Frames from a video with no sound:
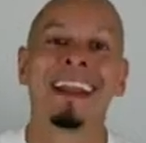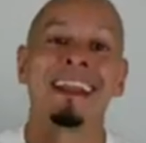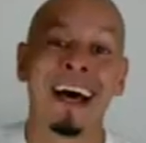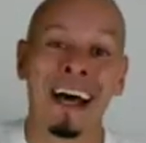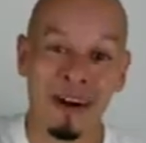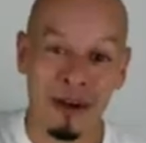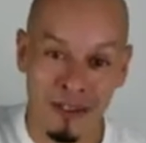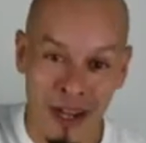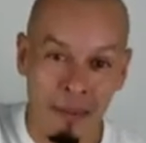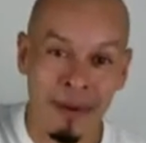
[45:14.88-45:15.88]
that her
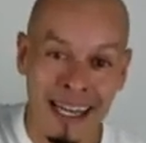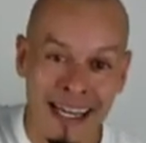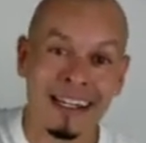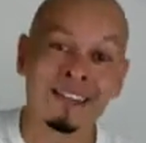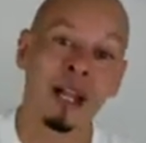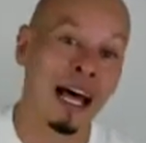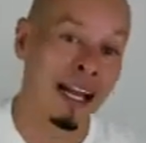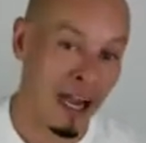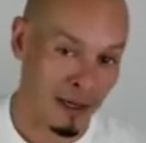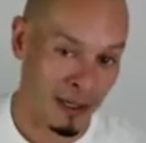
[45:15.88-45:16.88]
top end is a lot
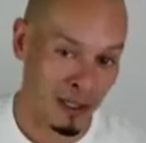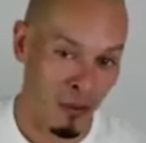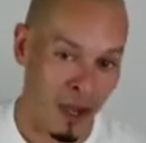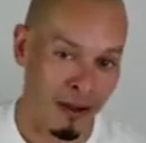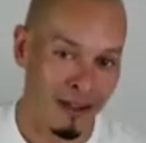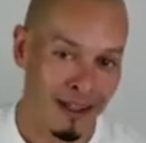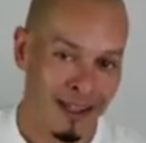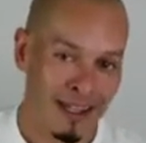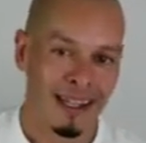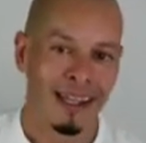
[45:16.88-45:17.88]
higher as well.
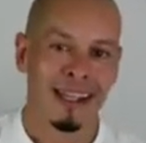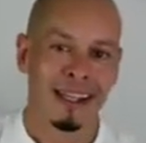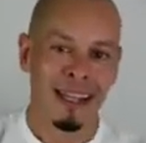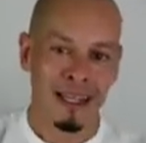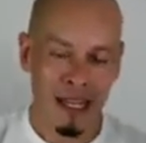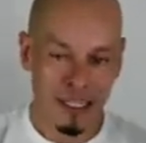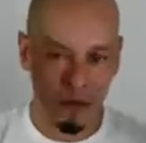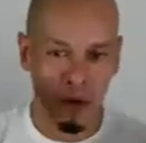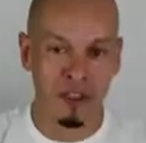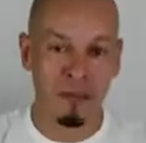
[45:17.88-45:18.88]
Now that's
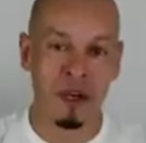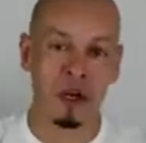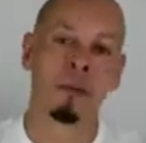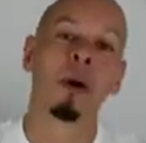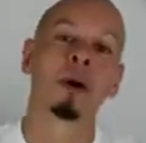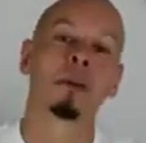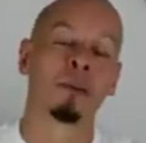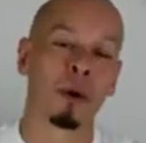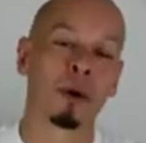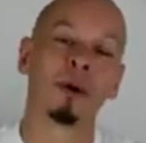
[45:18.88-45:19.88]
for us mere
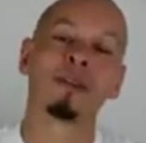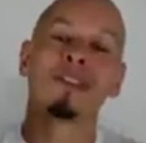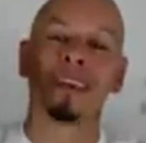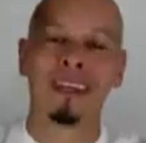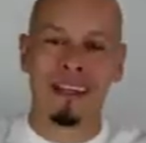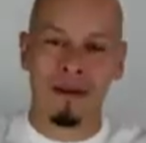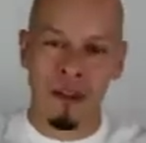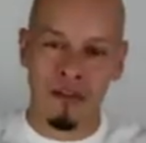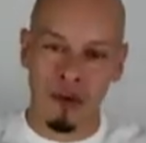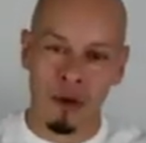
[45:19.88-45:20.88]
mortals.
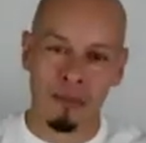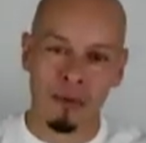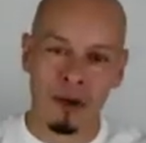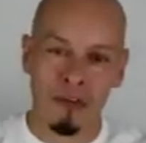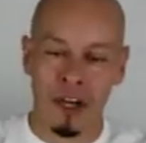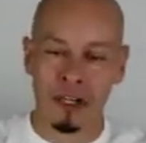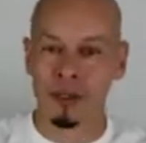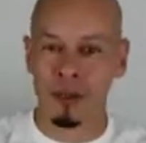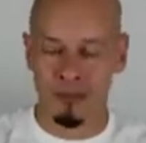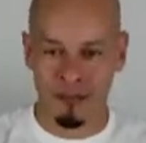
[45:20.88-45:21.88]
If you're a
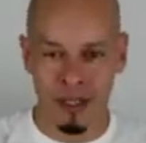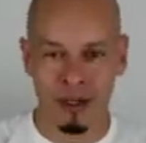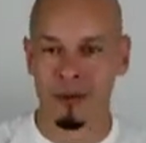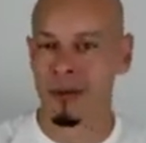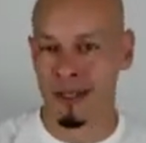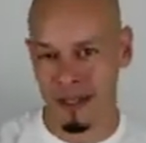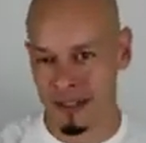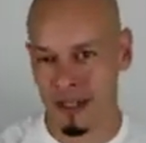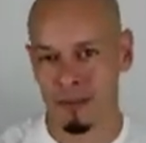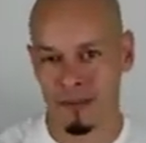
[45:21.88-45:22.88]
professional, in
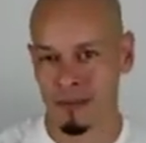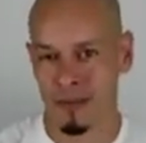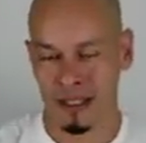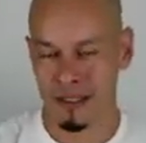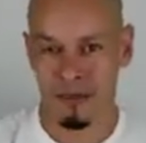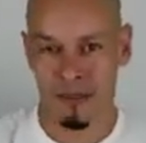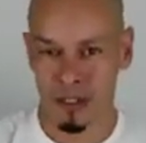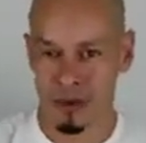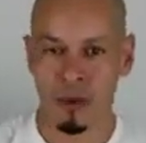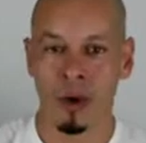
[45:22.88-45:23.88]
some activity or
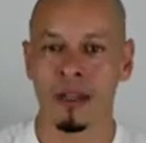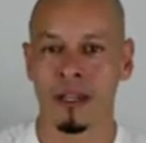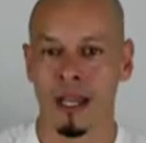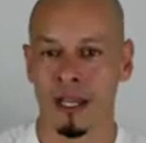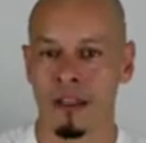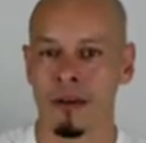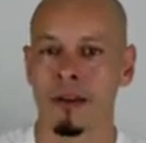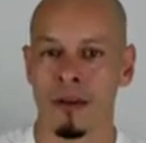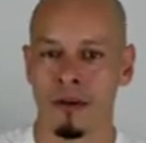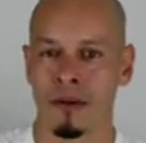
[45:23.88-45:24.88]
sport, then
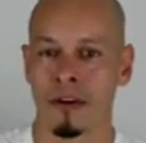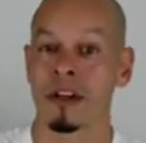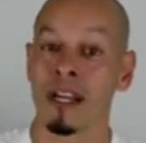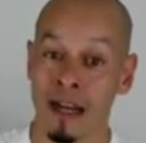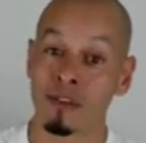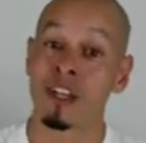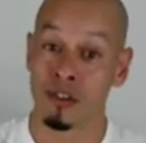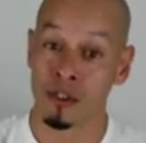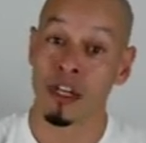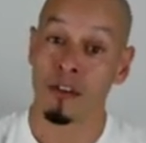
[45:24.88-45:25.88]
you're going to have to test
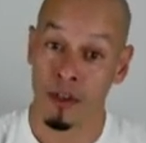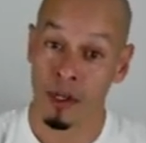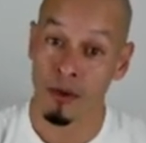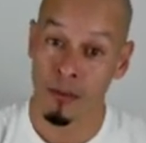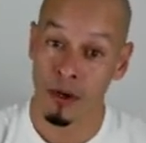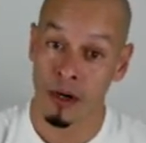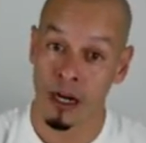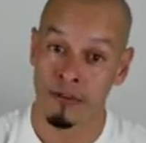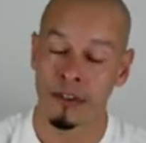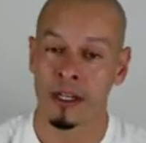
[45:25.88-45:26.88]
yourself a little bit more
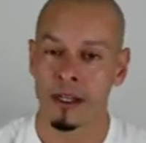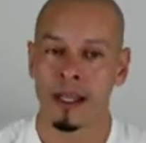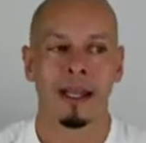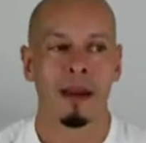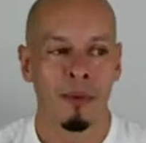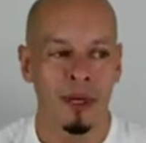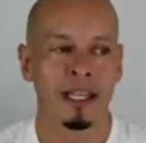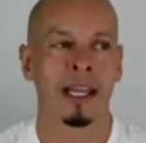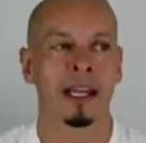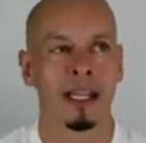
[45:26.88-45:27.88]
often. But
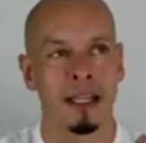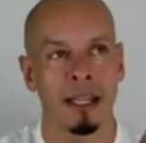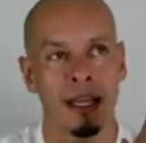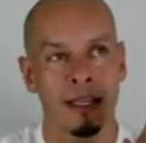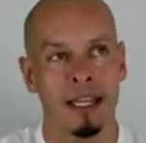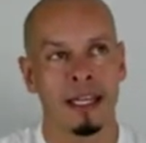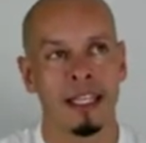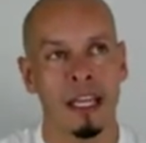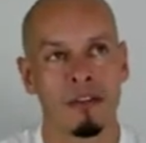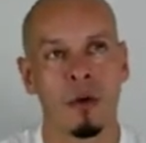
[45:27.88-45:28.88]
again, I think that the
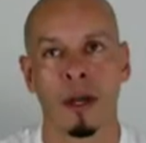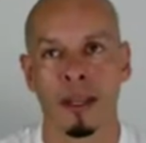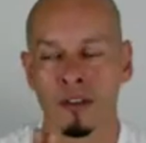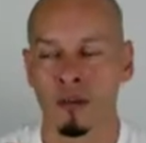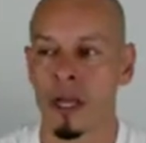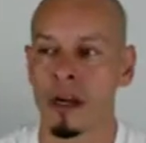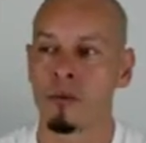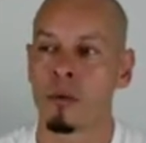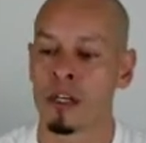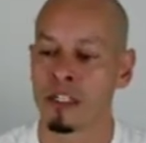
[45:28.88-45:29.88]
idea of going to that
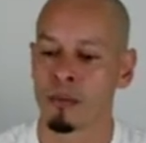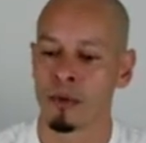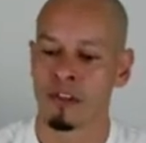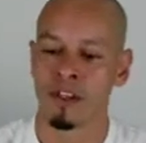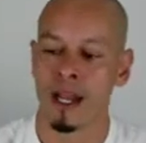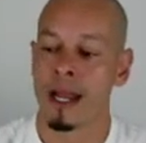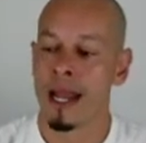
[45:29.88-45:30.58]
100%